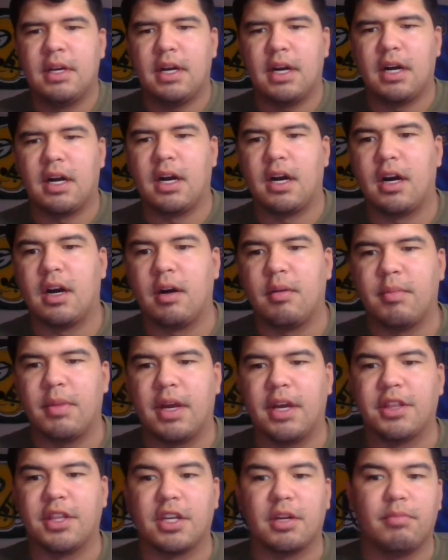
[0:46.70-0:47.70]
Um,
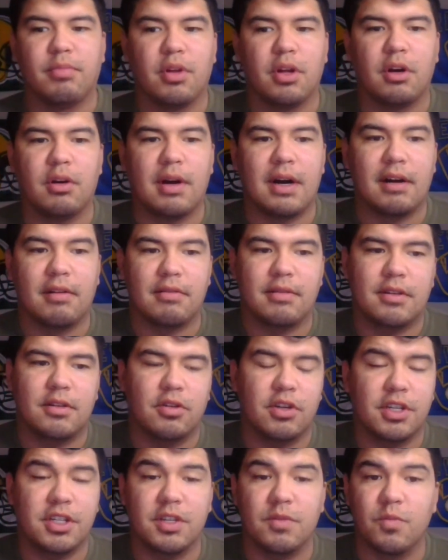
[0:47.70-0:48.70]
and then a blowout.
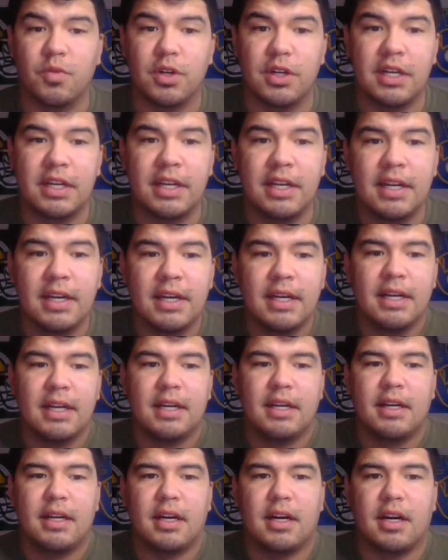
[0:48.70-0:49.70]
Christian Wood,
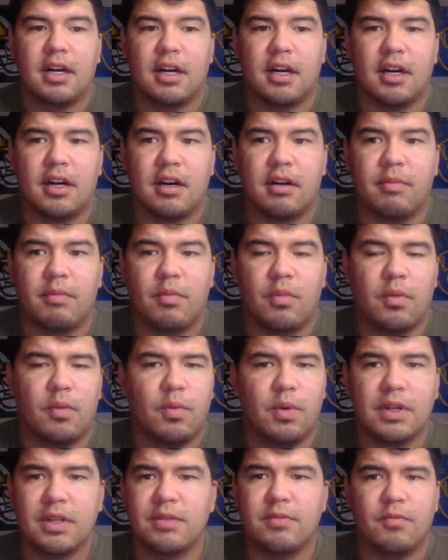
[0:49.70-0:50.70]
um,
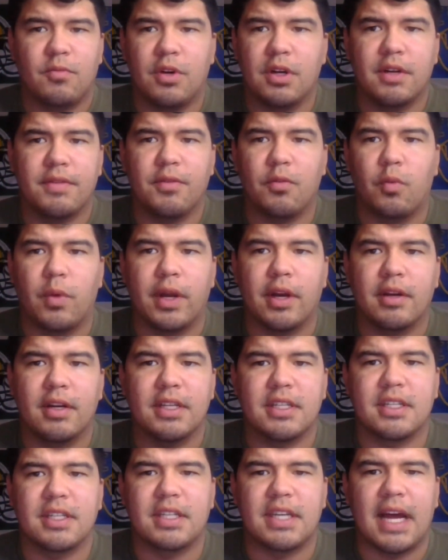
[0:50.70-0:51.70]
one one of the
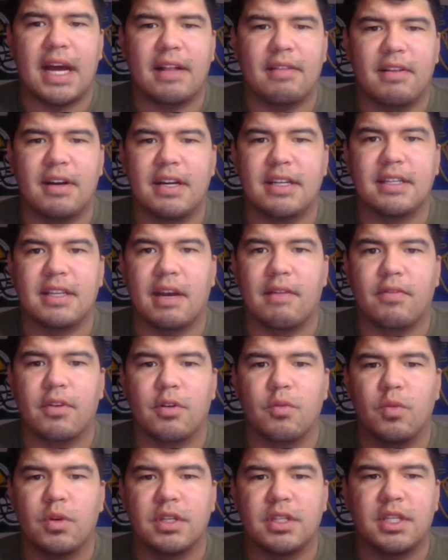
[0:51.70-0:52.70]
weirdest stat lines
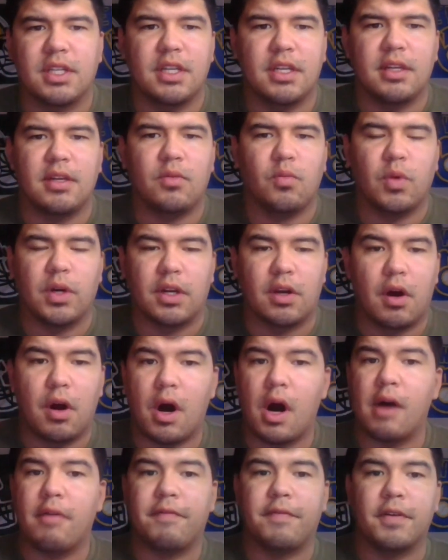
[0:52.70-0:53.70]
ever was he went
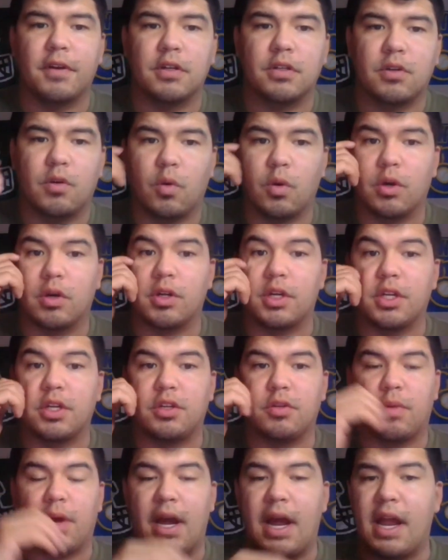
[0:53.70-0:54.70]
off first quarter, didn't
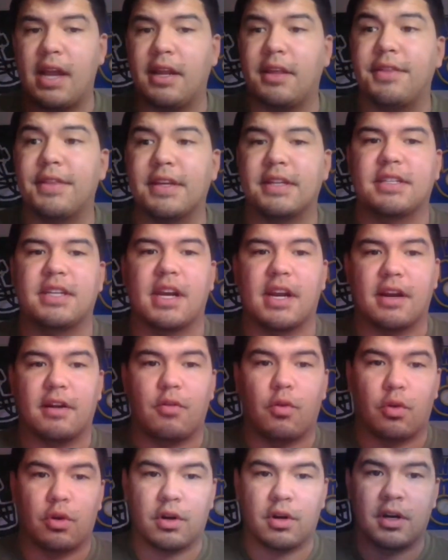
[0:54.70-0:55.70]
do anything second
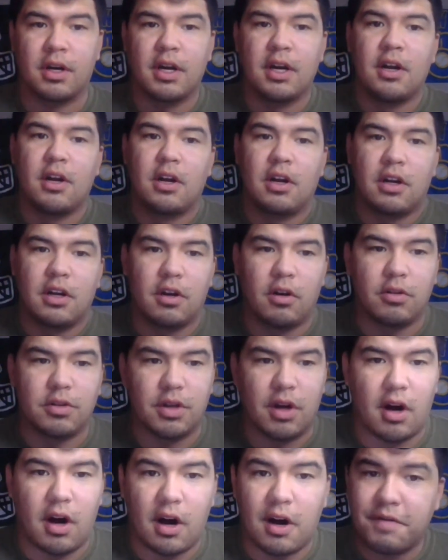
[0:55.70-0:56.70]
quarter, goes
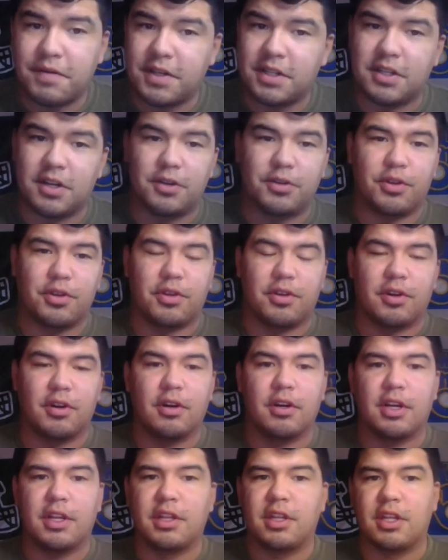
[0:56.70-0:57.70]
off to start the
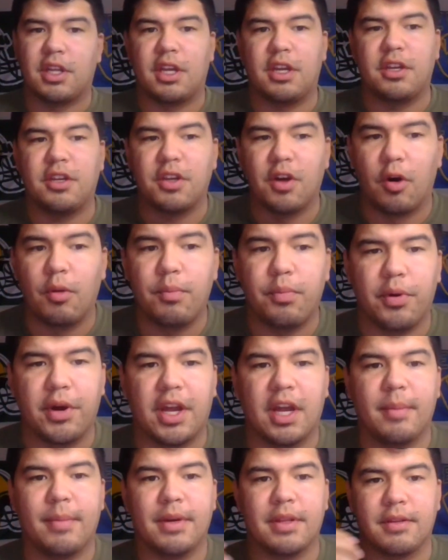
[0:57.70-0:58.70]
third, and then they don't
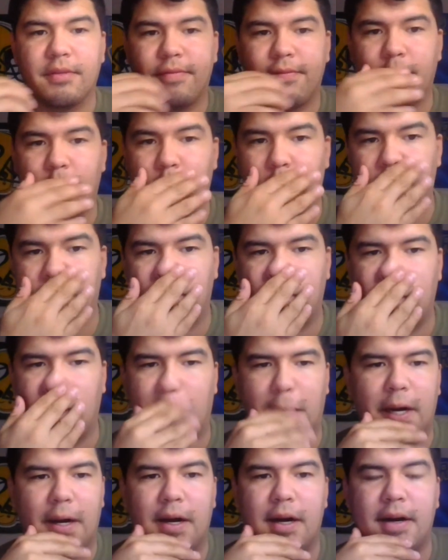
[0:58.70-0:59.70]
play him in the fourth.
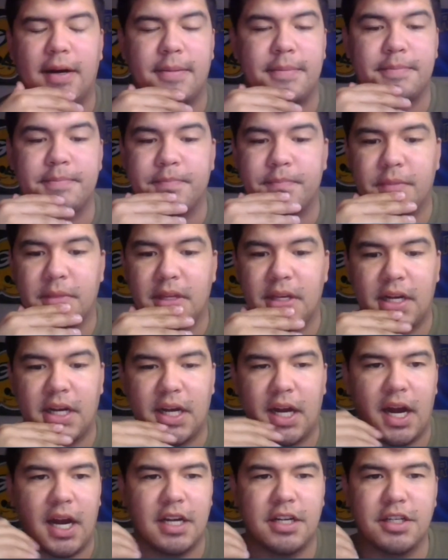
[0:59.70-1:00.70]
Um,
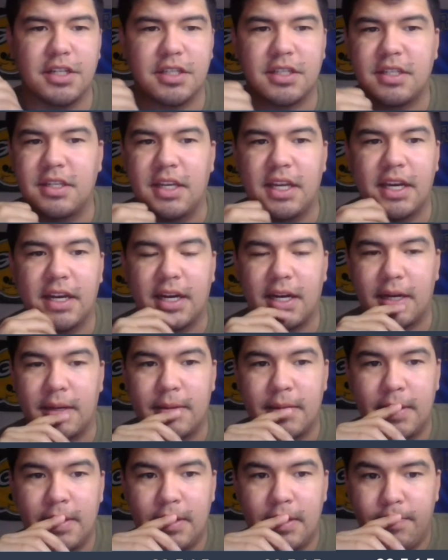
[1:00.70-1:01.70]
I, I just yeah,
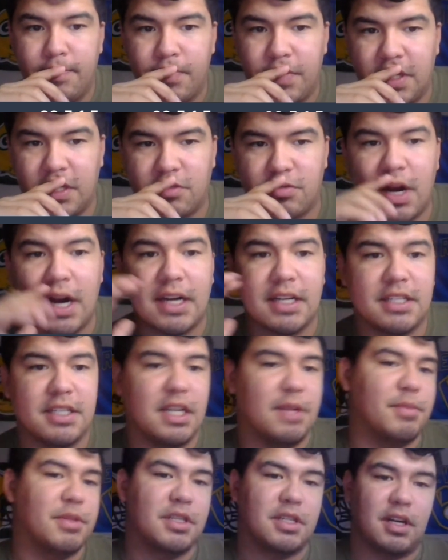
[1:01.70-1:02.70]
this Rockets
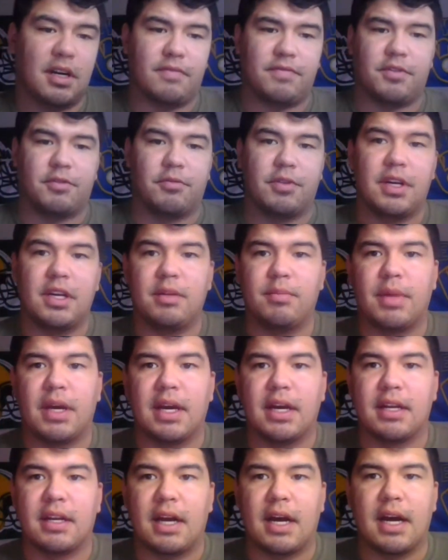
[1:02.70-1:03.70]
team is tough to read, man.